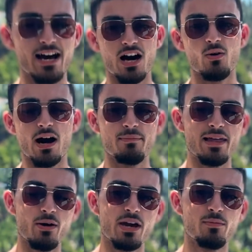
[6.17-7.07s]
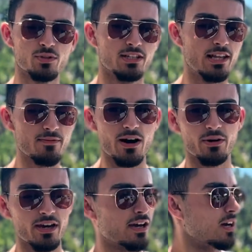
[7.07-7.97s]
how I'm now able to live out
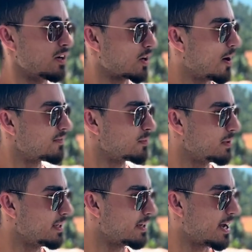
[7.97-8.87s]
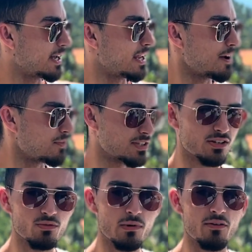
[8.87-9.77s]
here comfortably and every
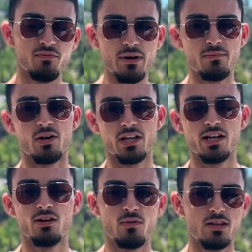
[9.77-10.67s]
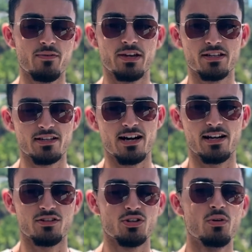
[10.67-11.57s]
single month make money while living in
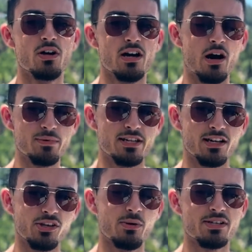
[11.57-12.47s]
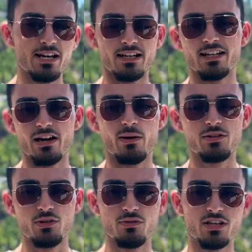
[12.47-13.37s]
Thailand. So I'll be telling you exactly how I
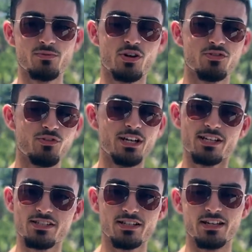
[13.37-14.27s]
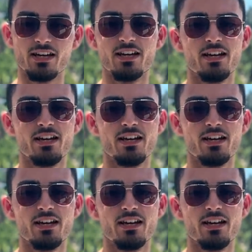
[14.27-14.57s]
do this because realistically,